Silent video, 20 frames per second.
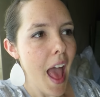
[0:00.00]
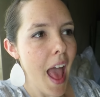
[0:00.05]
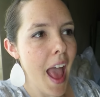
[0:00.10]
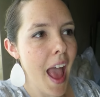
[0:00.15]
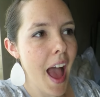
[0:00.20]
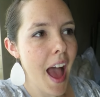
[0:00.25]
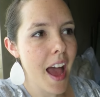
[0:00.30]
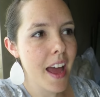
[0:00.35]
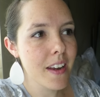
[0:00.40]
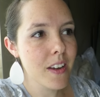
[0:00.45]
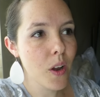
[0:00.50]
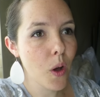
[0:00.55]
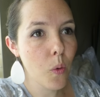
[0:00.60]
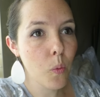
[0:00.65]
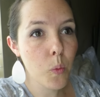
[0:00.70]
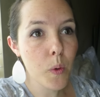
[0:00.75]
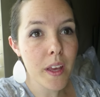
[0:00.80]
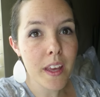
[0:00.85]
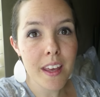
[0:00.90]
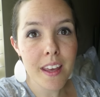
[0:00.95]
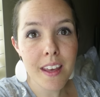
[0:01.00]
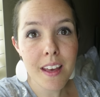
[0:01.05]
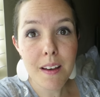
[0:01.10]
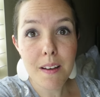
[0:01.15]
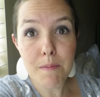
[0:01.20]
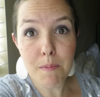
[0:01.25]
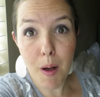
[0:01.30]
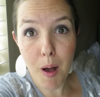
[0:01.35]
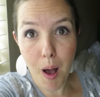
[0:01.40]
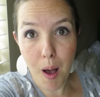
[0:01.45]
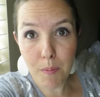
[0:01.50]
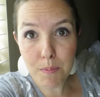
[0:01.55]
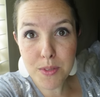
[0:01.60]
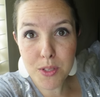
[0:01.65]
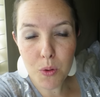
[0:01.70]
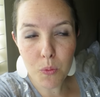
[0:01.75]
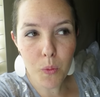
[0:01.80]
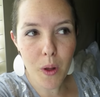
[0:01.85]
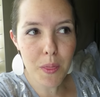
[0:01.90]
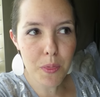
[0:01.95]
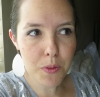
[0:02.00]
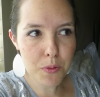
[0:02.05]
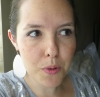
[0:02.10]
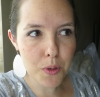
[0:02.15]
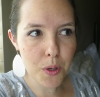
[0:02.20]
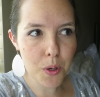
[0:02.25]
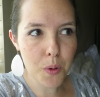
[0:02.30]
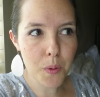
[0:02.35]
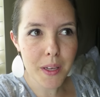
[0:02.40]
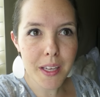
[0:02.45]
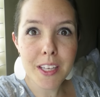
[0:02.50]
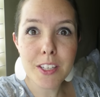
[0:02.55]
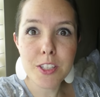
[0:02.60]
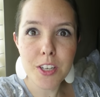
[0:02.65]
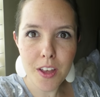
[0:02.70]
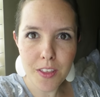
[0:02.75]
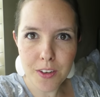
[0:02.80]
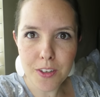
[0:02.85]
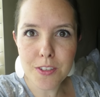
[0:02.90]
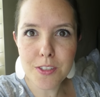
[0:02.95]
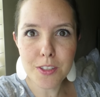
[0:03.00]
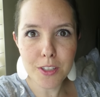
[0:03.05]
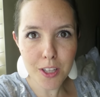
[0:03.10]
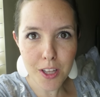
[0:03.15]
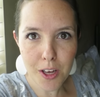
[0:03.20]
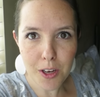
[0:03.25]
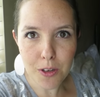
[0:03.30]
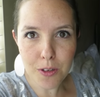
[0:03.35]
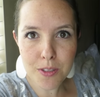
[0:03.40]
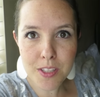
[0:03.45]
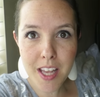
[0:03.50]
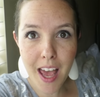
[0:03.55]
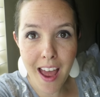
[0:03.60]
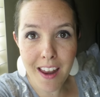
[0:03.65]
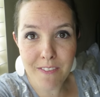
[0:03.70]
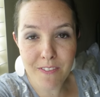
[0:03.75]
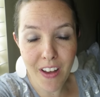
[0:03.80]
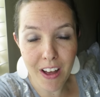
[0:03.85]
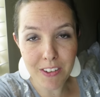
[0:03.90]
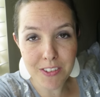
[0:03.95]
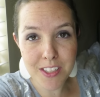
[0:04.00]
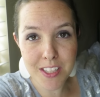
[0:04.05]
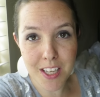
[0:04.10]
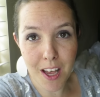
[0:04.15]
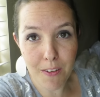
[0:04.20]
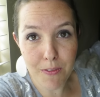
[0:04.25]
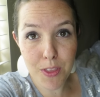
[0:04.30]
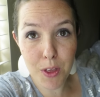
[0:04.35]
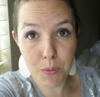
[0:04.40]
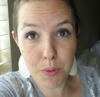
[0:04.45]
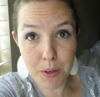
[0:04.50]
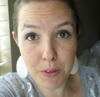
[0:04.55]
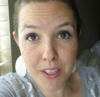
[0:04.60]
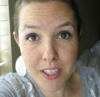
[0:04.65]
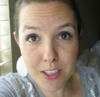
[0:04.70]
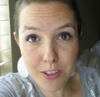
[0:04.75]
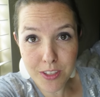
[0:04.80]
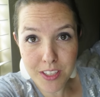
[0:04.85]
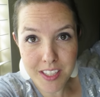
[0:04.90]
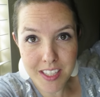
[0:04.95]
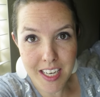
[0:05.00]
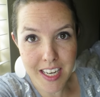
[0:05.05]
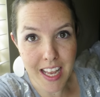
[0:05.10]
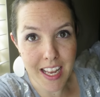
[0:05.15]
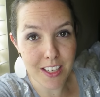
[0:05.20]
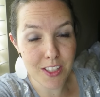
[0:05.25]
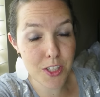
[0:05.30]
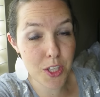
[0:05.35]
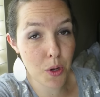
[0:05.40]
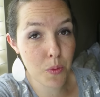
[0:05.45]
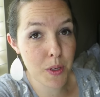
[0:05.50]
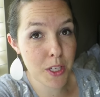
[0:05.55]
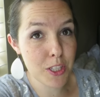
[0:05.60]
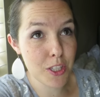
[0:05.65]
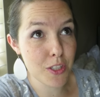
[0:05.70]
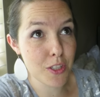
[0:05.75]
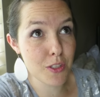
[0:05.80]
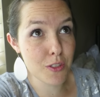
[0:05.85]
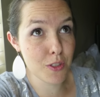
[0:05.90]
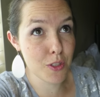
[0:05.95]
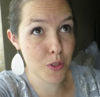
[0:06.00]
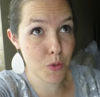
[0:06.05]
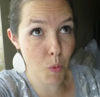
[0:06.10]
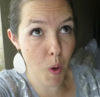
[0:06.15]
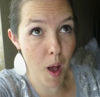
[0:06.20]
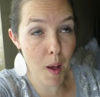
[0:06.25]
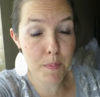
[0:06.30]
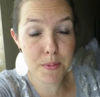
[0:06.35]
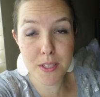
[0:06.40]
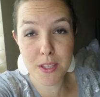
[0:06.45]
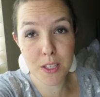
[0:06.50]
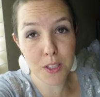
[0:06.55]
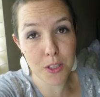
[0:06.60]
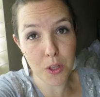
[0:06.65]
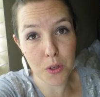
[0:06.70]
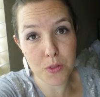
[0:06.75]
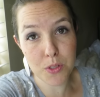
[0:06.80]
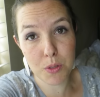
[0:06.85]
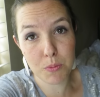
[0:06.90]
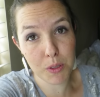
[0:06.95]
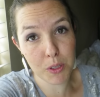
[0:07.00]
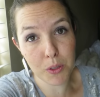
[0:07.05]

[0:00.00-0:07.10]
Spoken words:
And we moms went through each other's clothes and found stuff that we were interested in. So we just swapped the clothes that